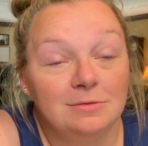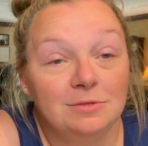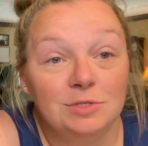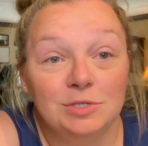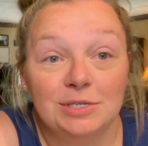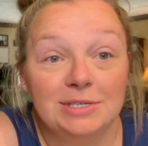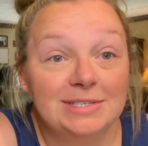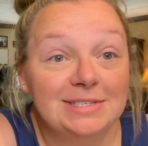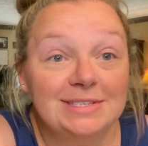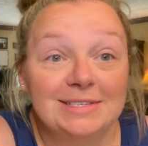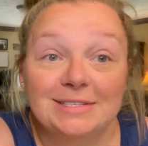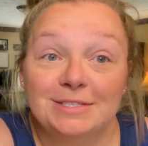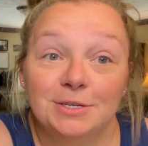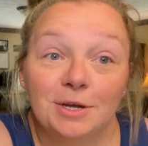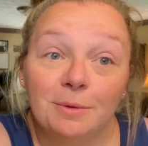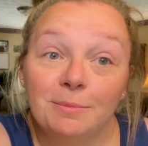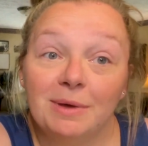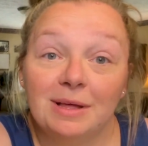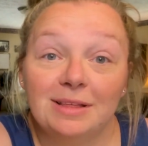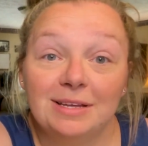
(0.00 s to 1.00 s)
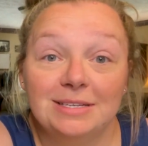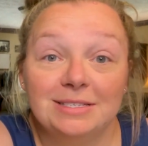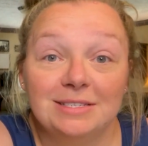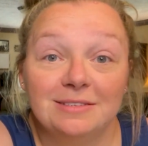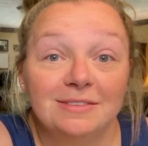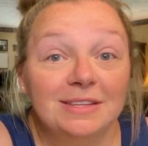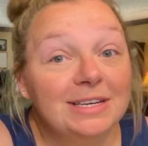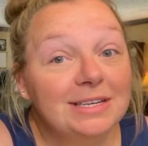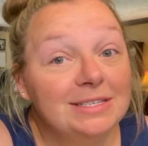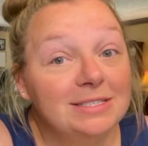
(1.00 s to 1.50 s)
It's on my list of
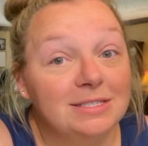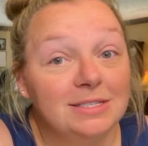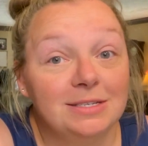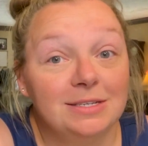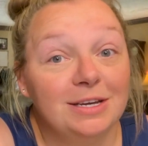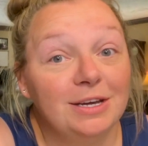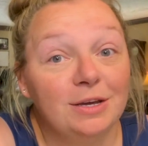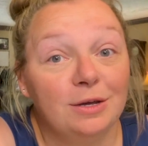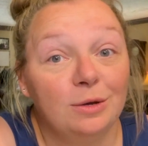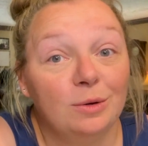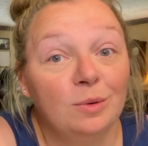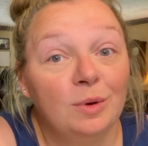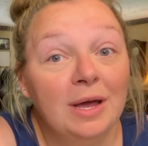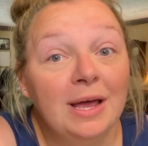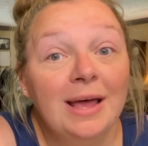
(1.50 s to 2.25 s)
things to do.